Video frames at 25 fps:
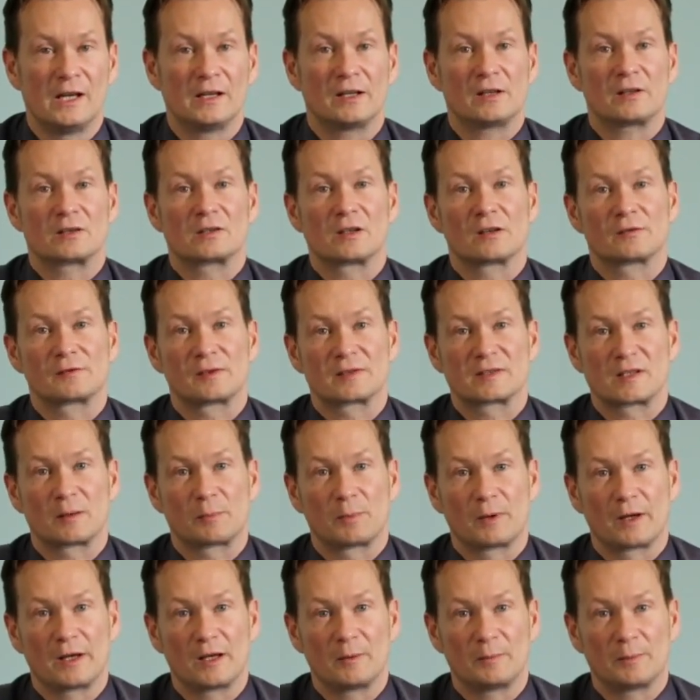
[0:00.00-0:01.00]
The software
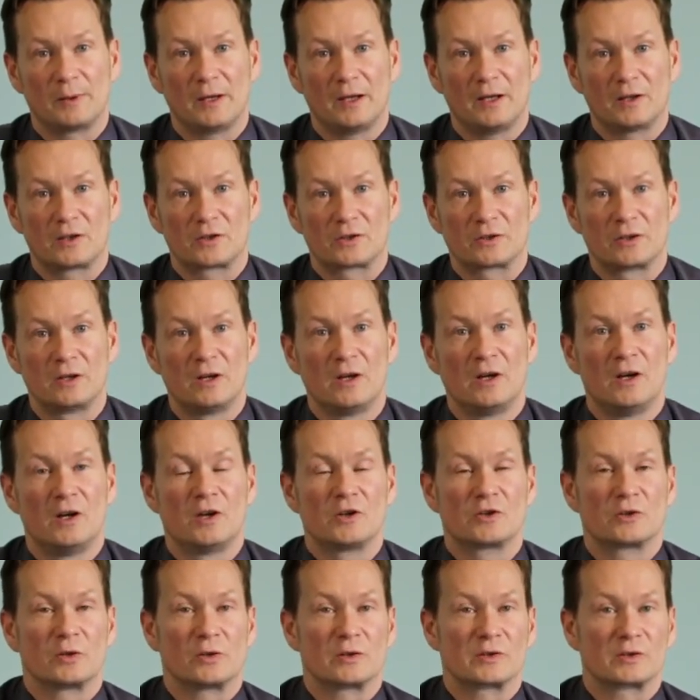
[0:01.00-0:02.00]
supplier page
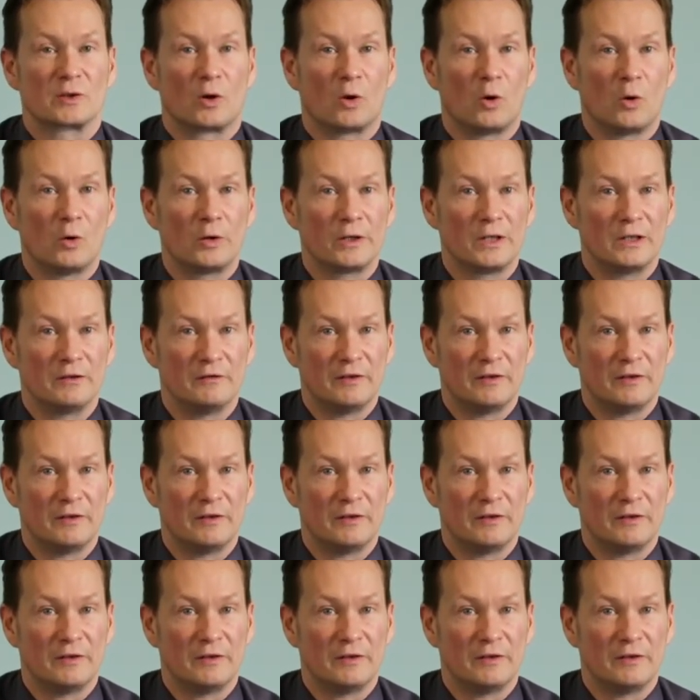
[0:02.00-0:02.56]
shows all the